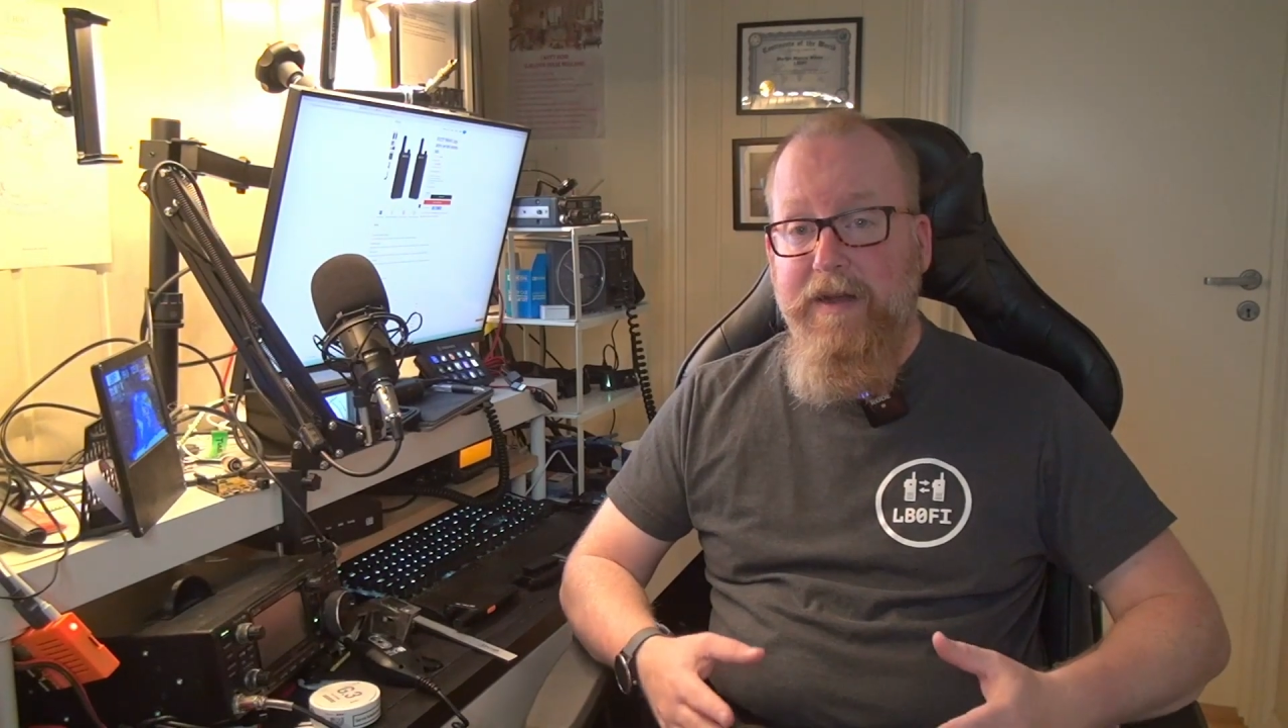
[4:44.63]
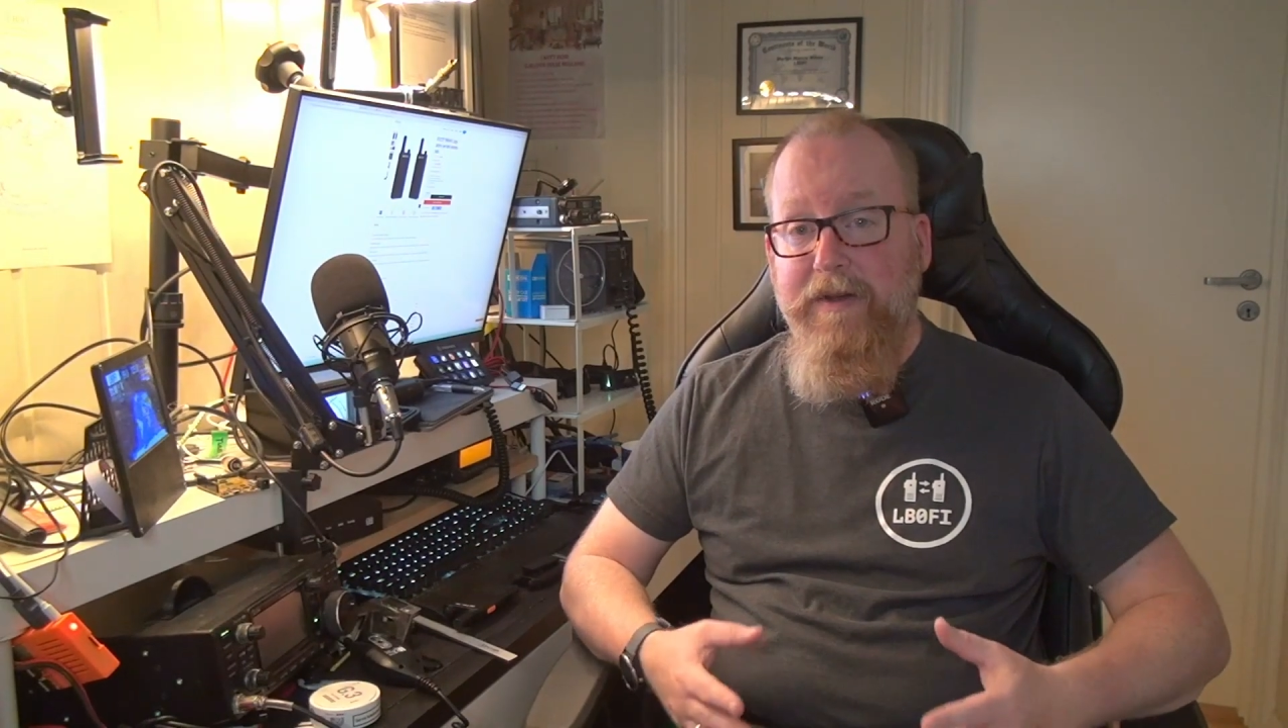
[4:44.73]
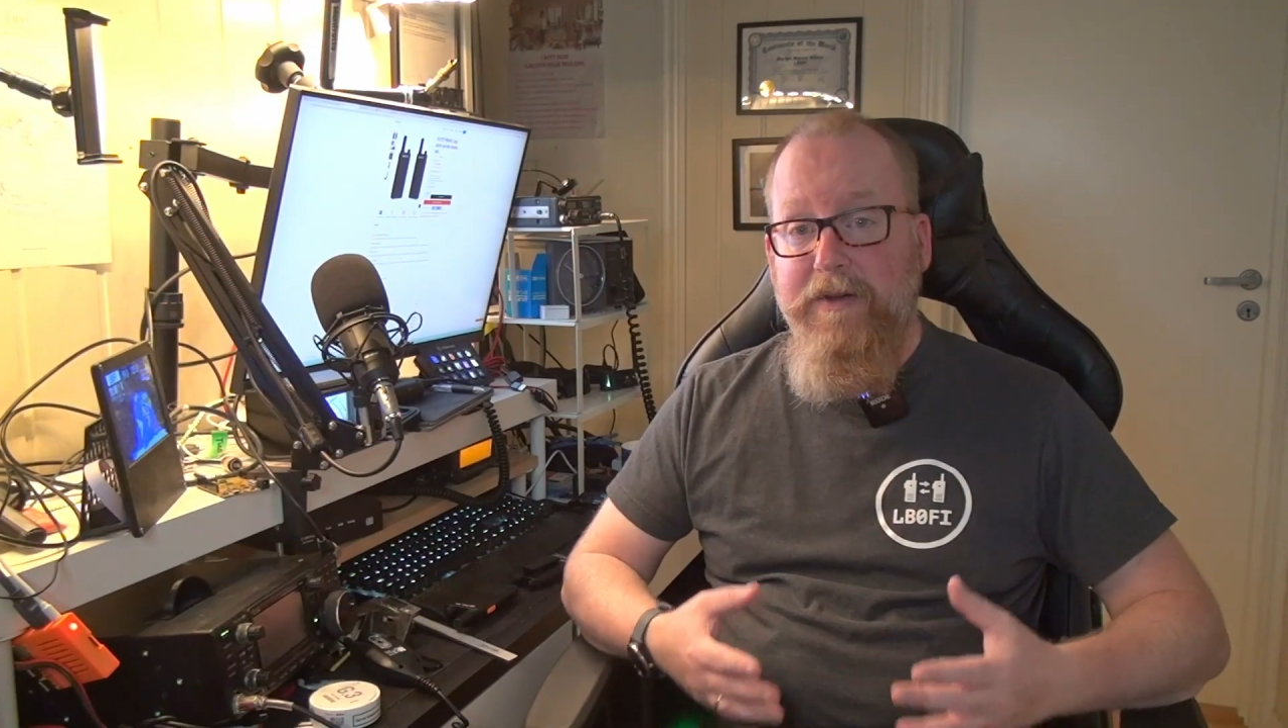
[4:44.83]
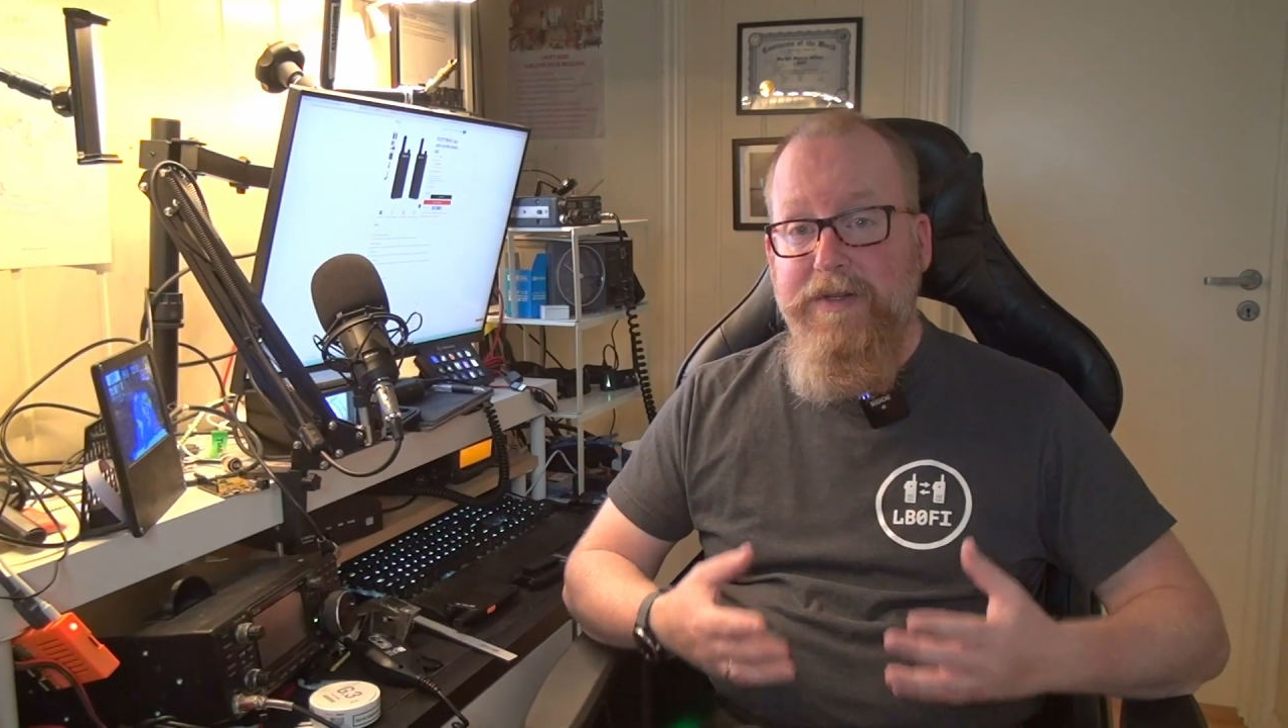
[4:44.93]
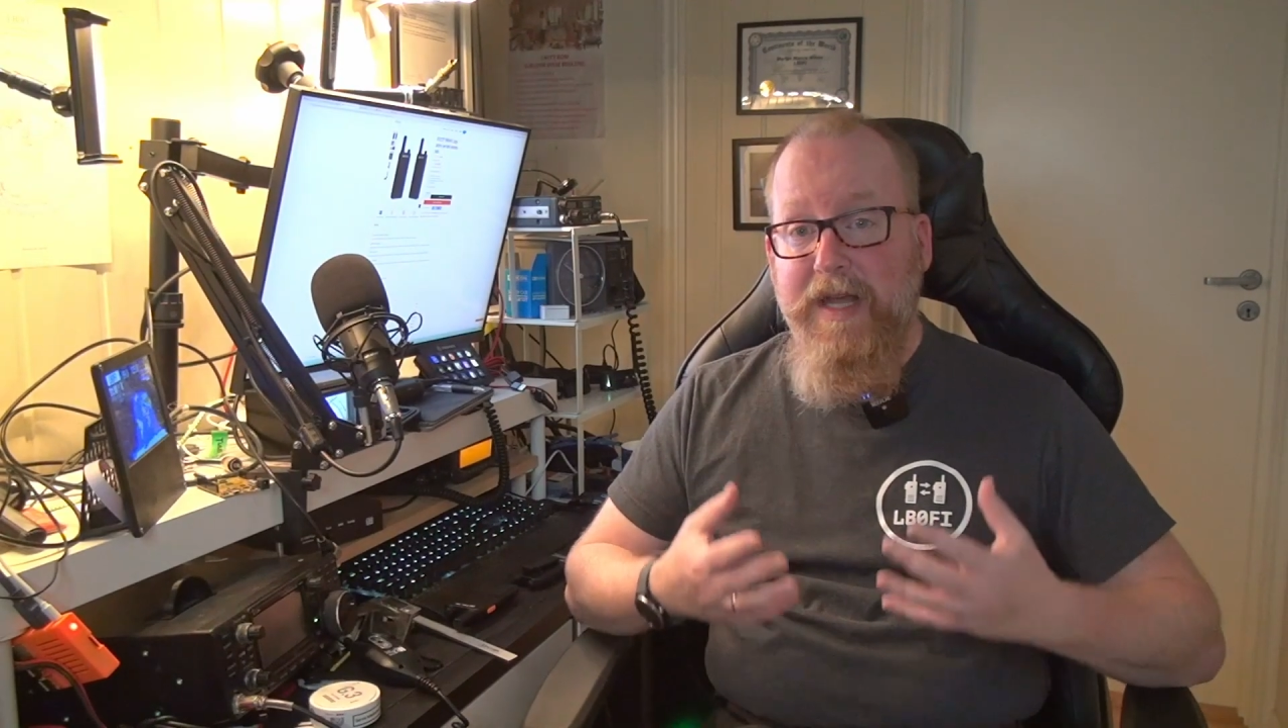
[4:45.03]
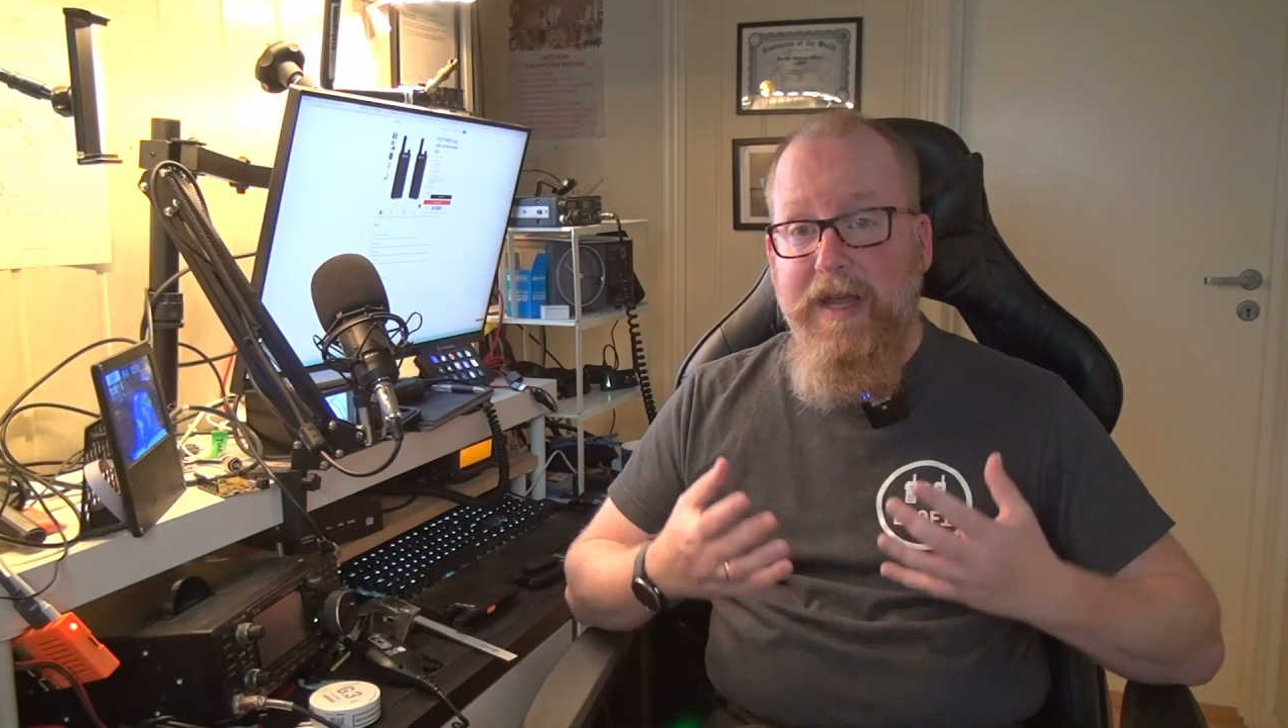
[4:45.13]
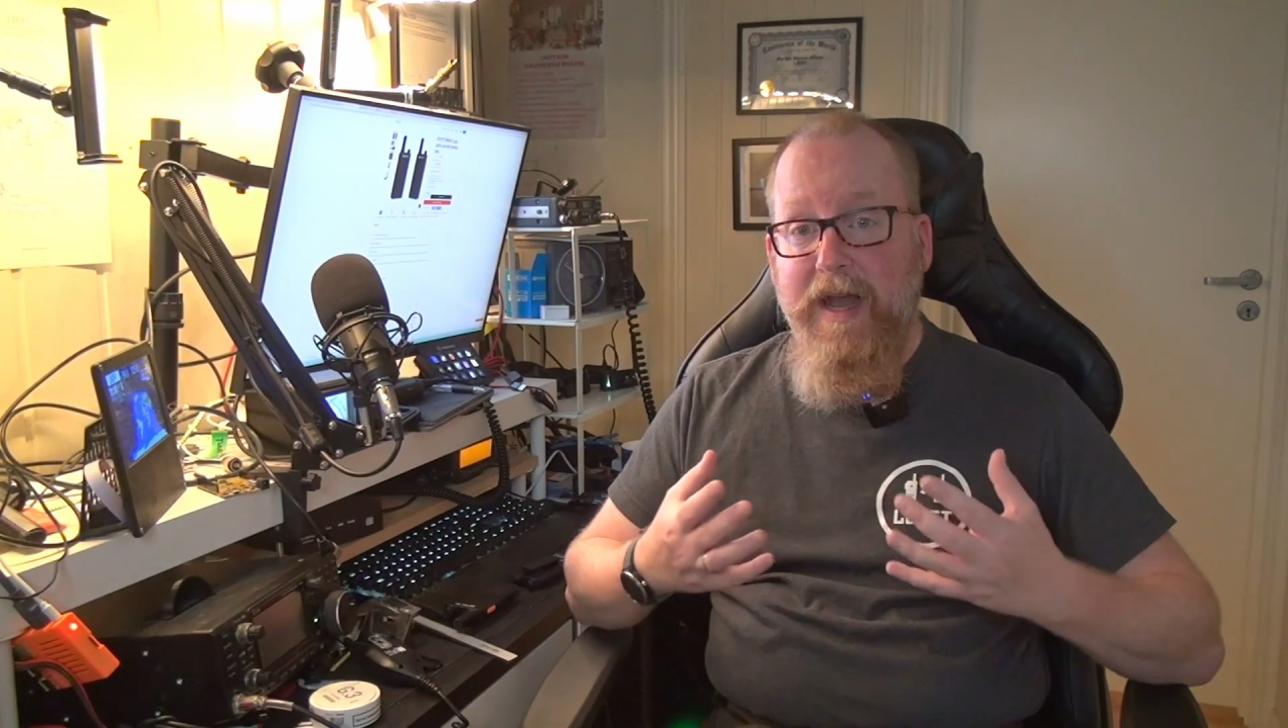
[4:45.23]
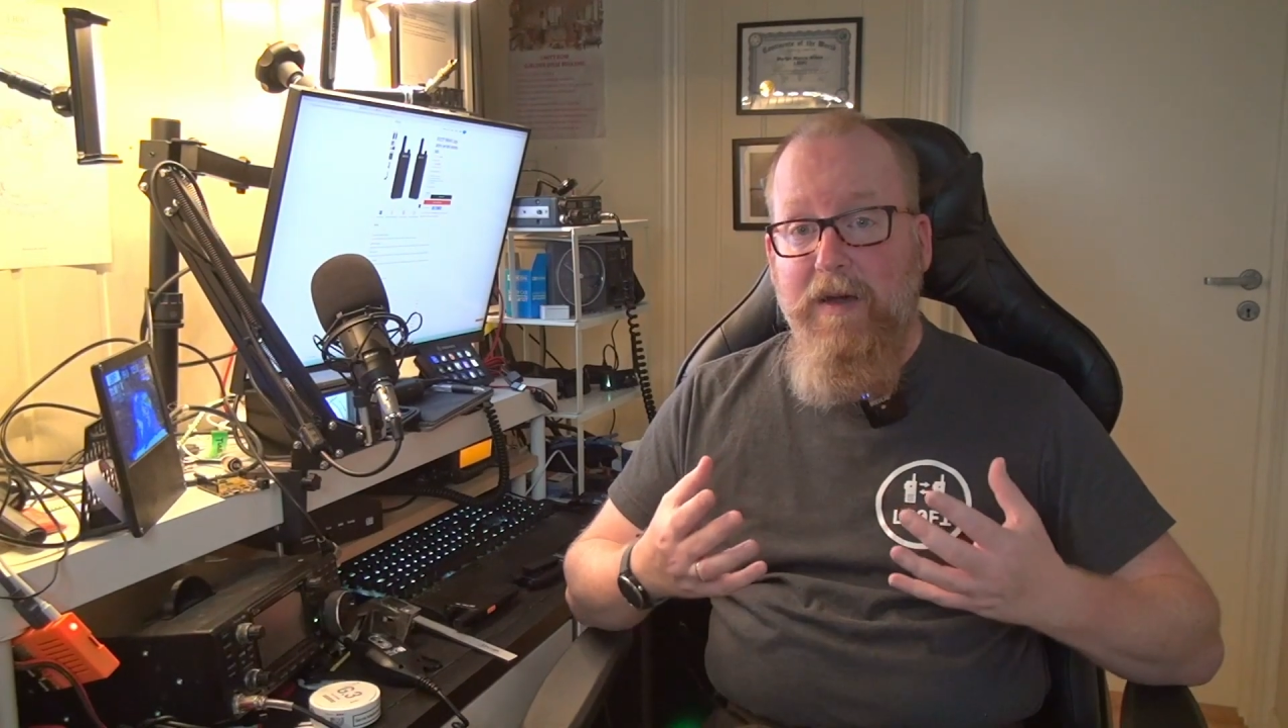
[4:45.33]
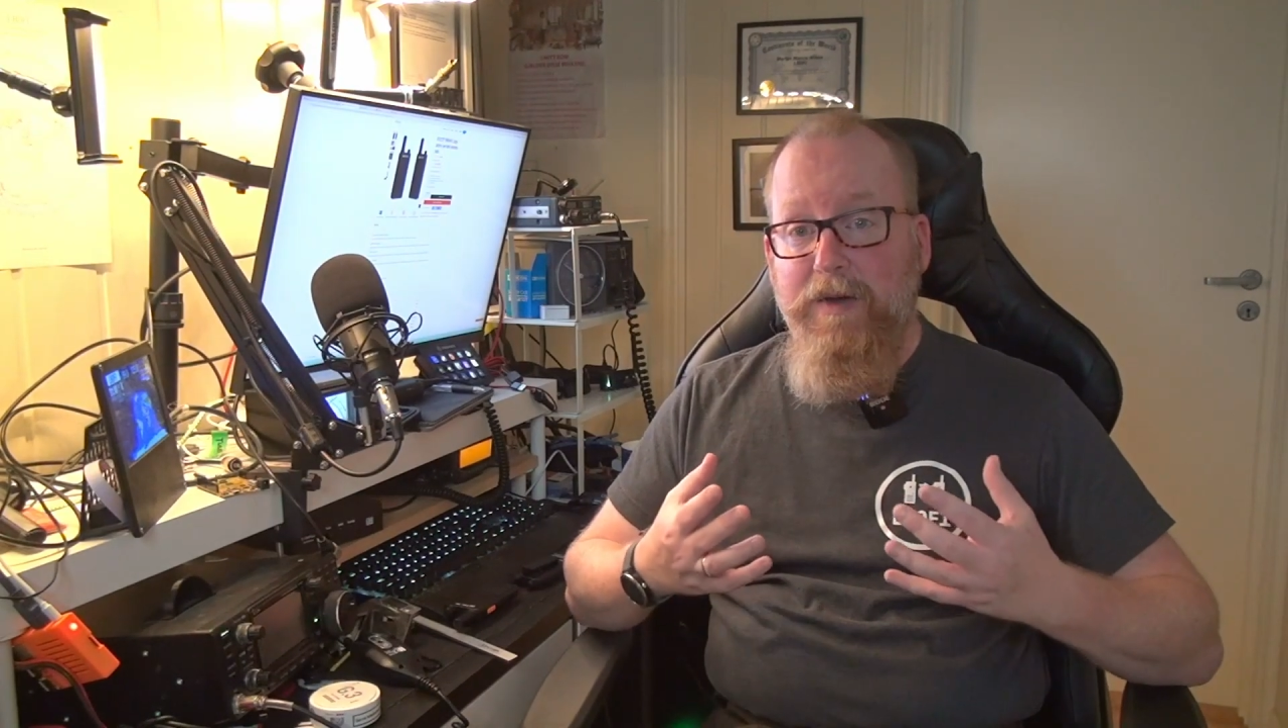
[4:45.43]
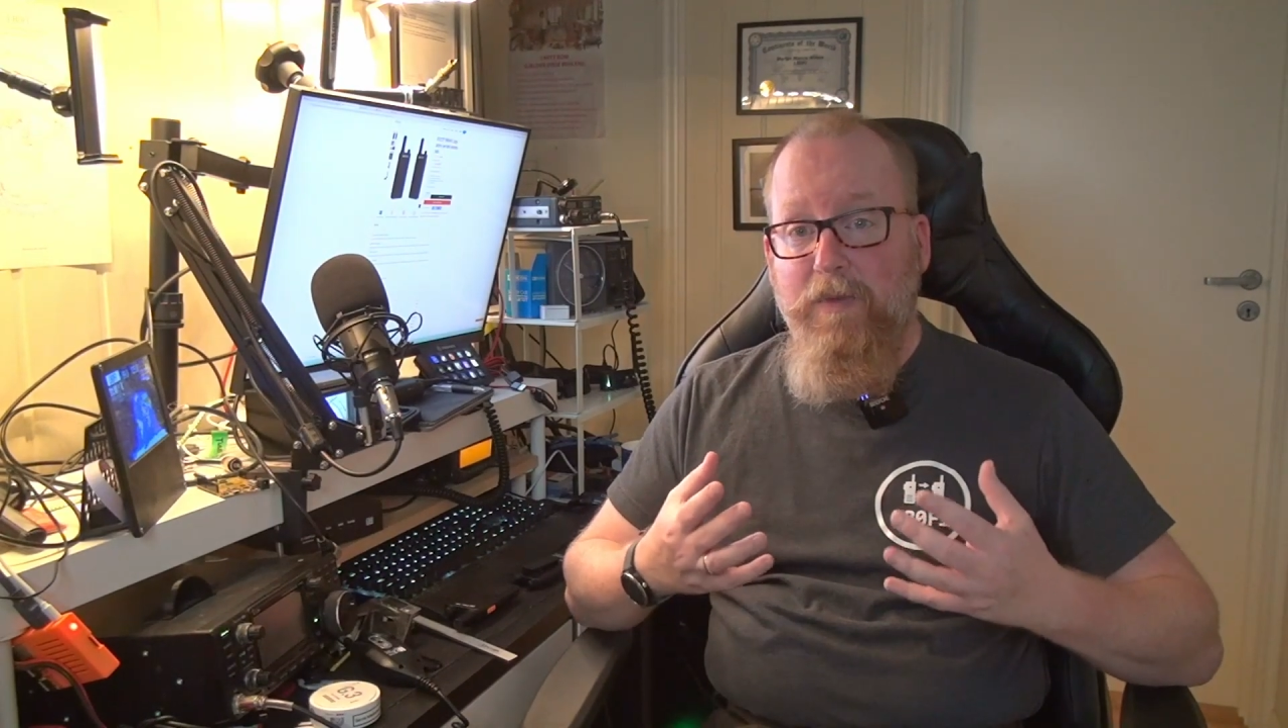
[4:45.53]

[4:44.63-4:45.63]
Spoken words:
understand how it